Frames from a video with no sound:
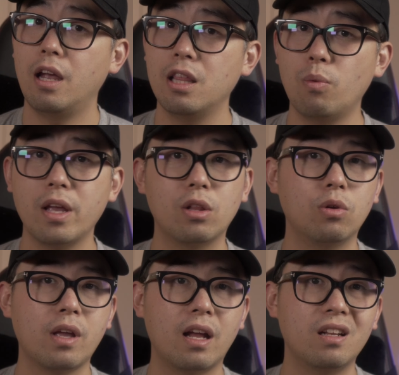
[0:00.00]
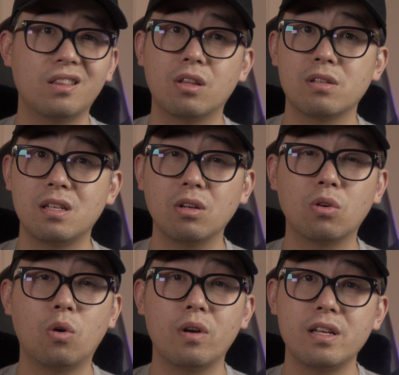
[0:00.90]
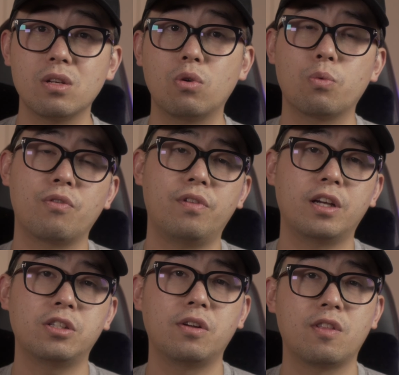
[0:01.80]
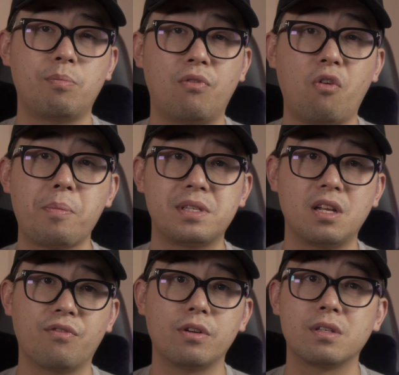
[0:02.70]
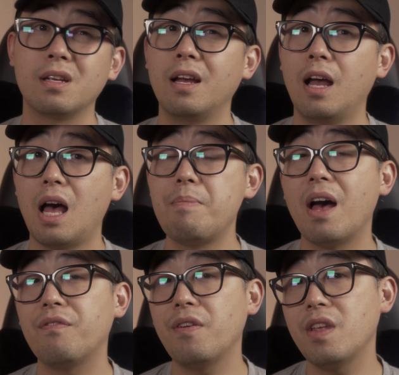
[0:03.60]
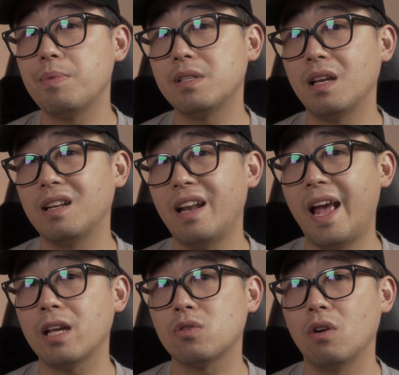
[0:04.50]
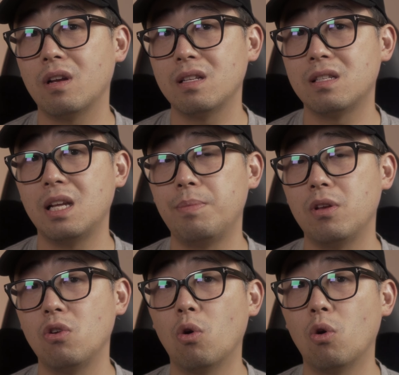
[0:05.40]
Either way you look at it, the single core is a good reflection of the performance difference, about 50% in extra in CPU